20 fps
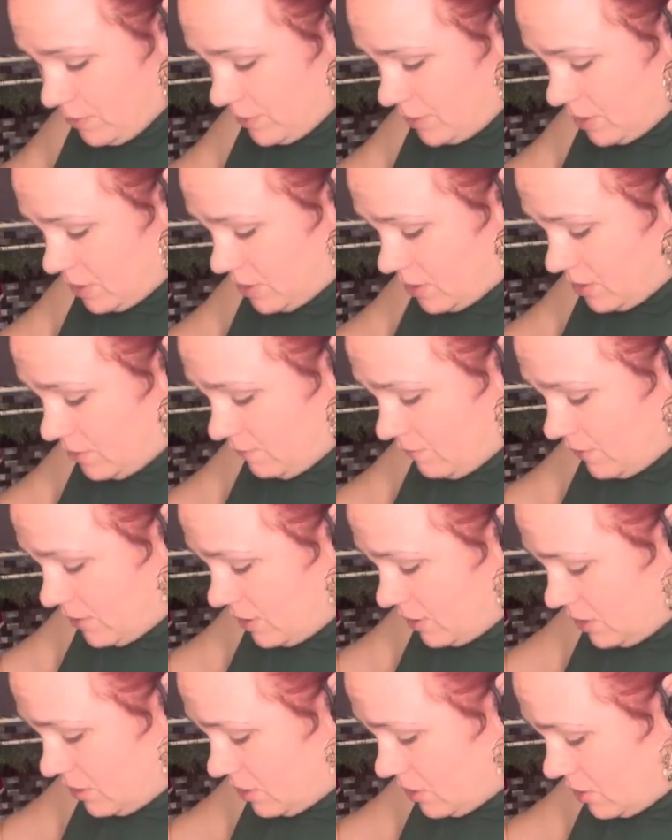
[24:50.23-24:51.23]
the
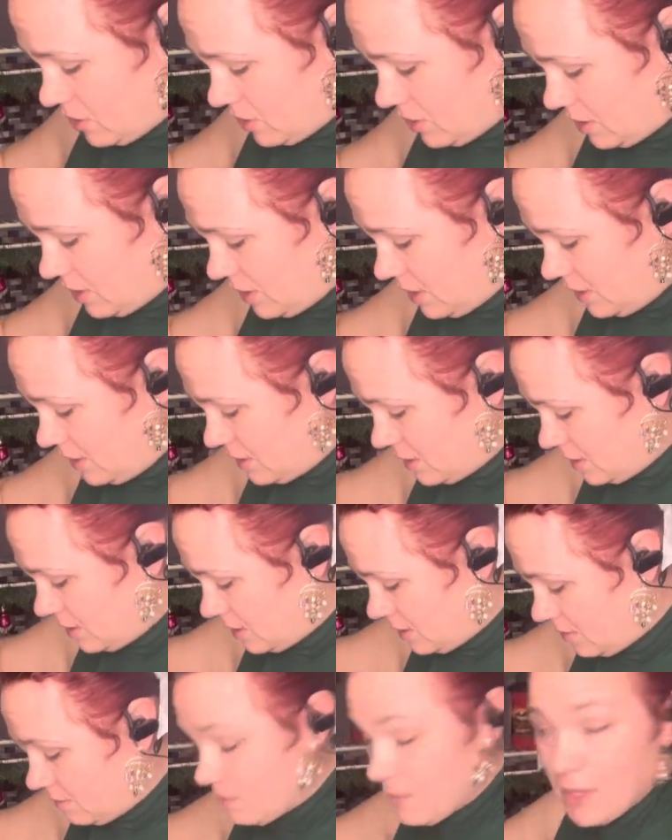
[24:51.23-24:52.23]
vanilla on, it
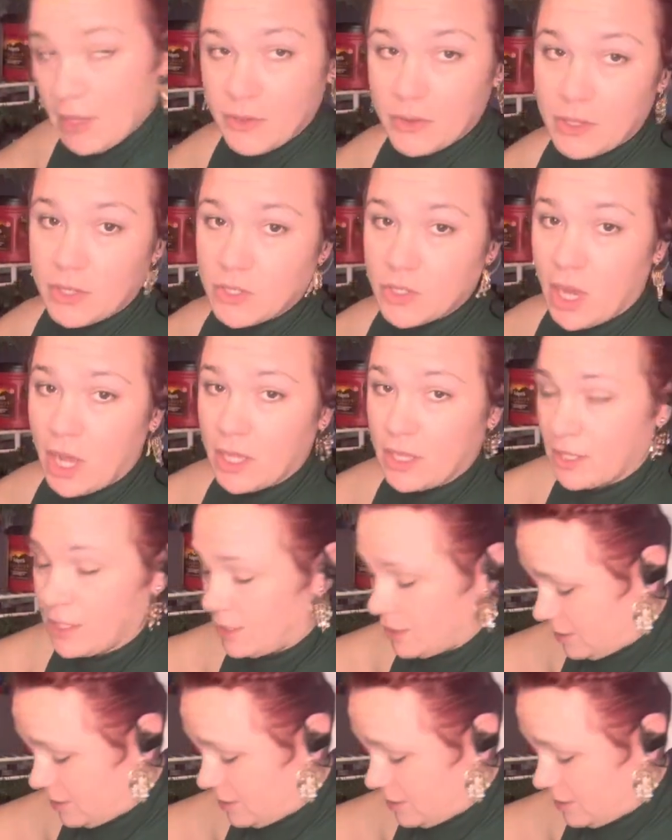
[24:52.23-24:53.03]
doesn't melt the chocolate.